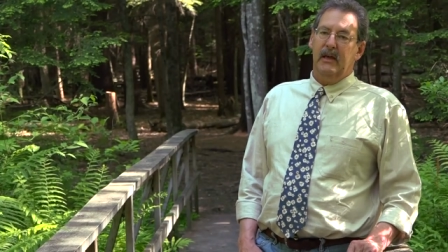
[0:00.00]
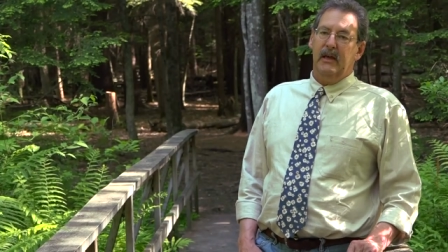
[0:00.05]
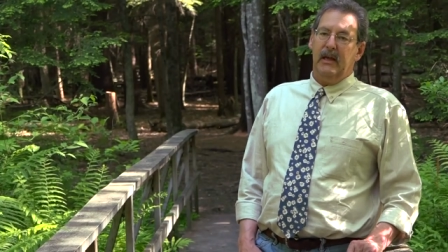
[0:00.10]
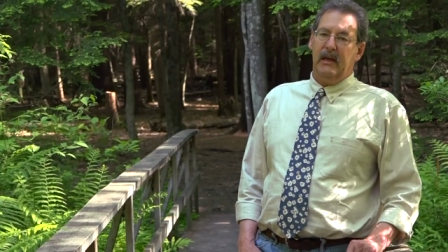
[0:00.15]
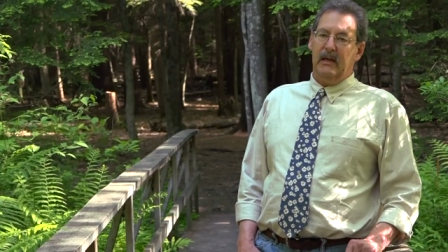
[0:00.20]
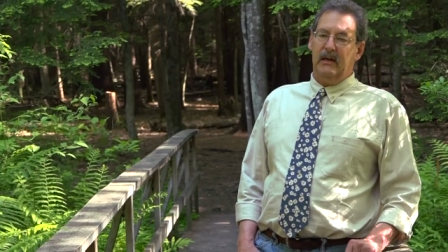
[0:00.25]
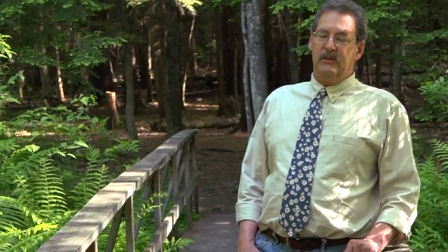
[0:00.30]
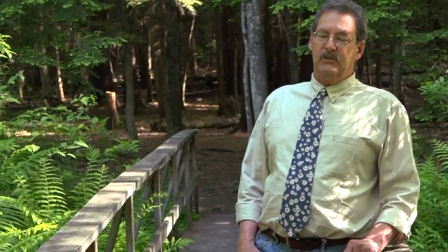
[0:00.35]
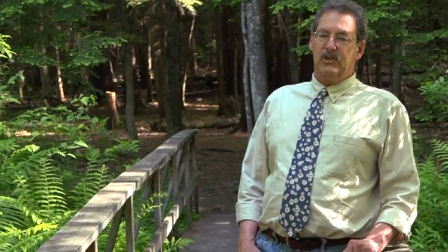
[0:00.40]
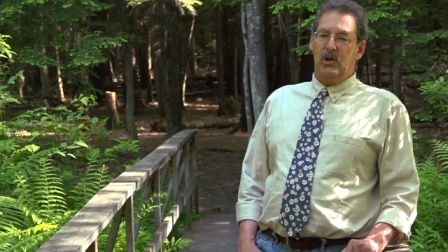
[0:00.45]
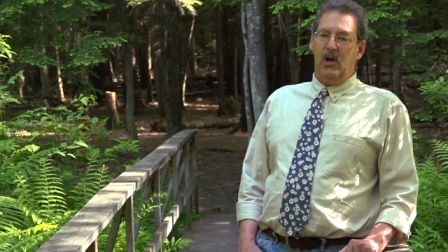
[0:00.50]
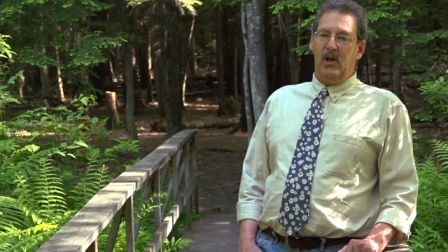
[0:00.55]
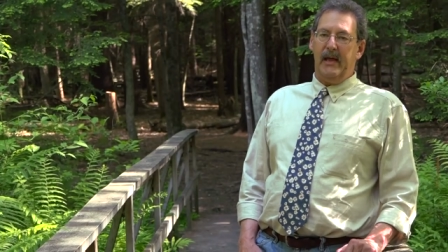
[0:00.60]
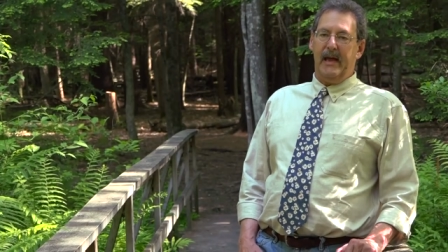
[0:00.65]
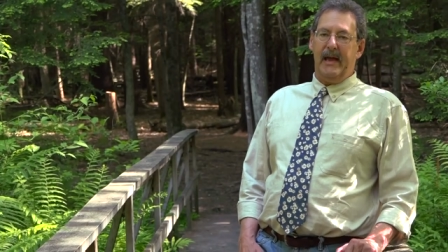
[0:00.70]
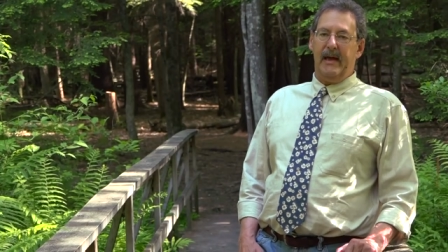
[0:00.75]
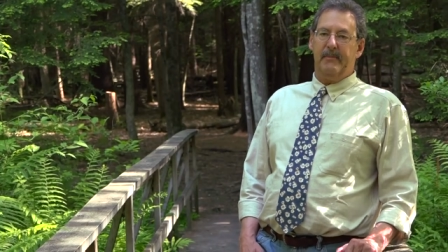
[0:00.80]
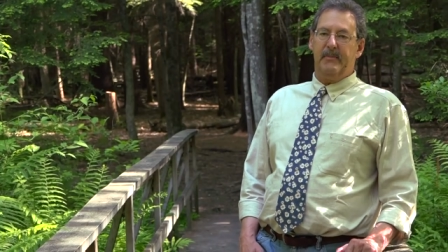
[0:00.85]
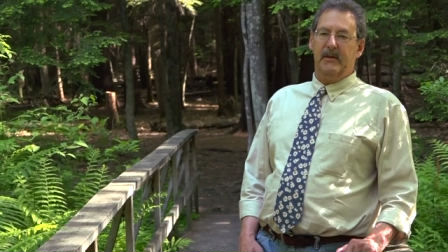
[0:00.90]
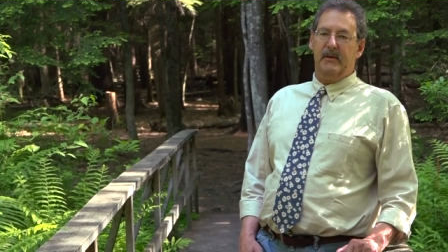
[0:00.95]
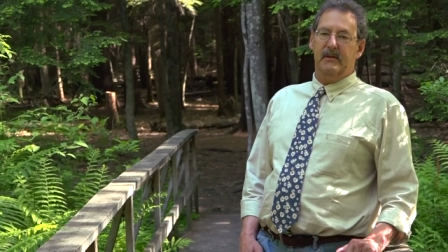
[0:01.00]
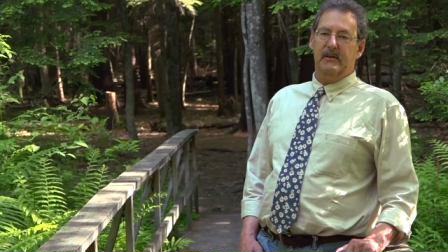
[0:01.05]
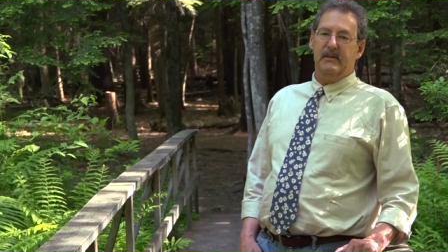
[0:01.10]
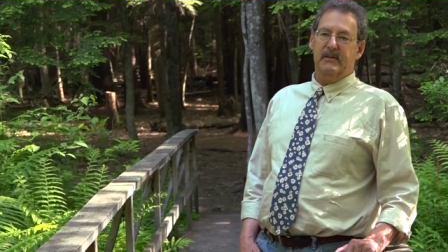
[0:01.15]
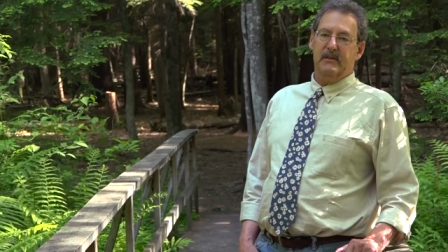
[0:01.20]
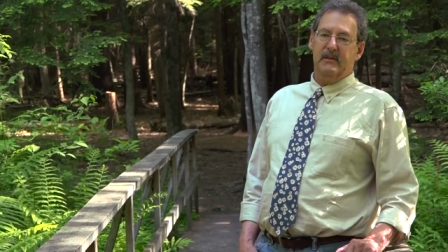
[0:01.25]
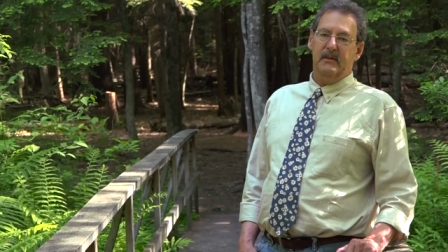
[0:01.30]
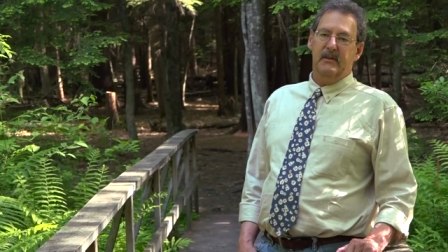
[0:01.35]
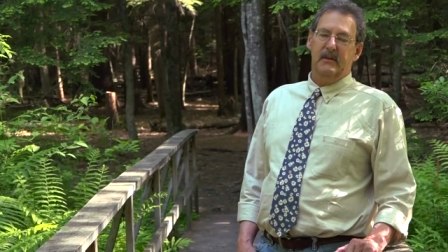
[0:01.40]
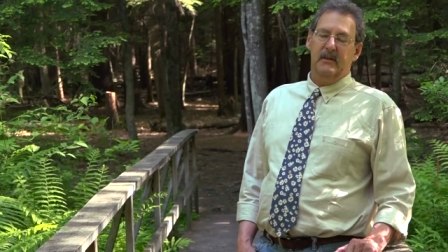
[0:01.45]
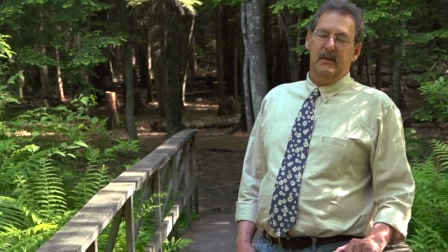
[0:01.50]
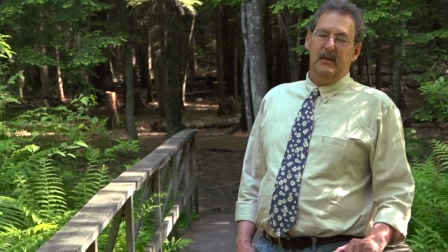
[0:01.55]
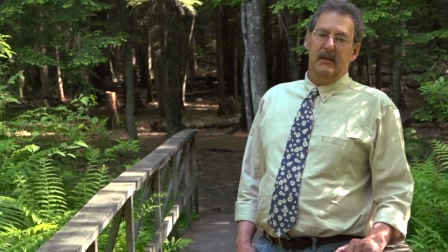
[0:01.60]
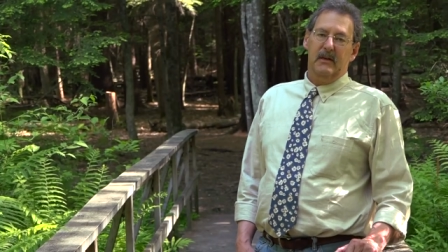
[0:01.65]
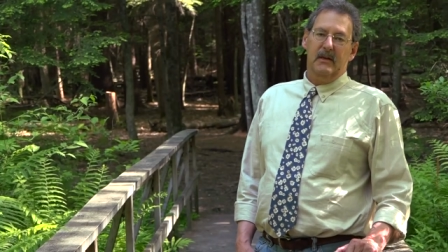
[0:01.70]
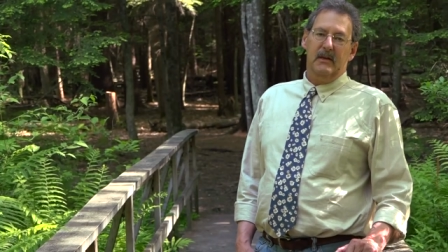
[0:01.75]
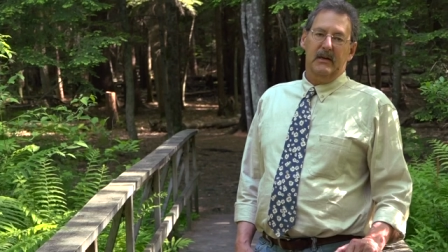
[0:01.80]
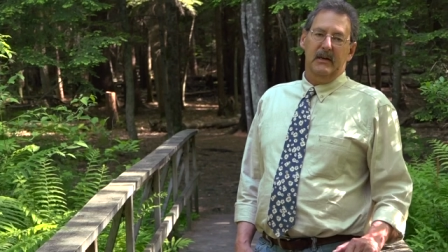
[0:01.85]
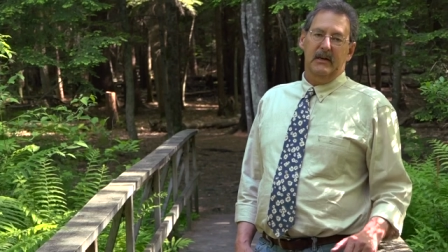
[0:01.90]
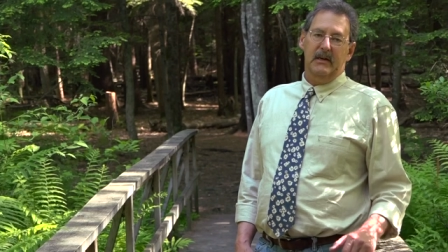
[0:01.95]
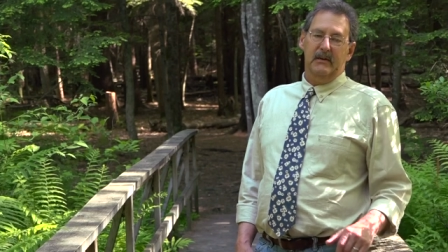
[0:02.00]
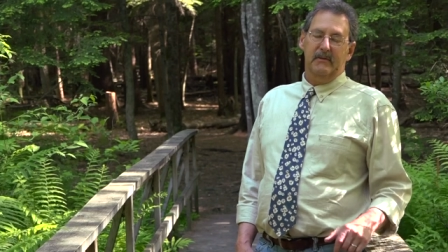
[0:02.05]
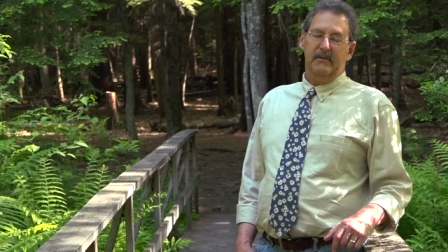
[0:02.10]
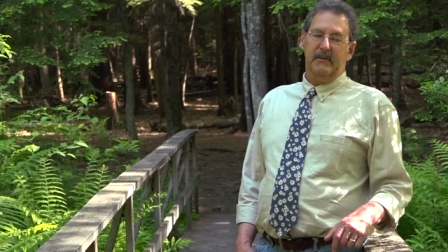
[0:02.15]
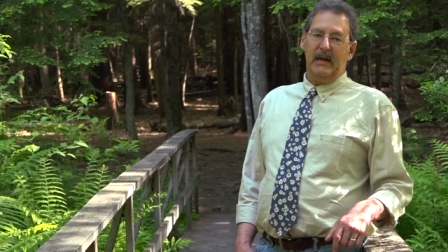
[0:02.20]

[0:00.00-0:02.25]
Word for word: and it's all happened uh,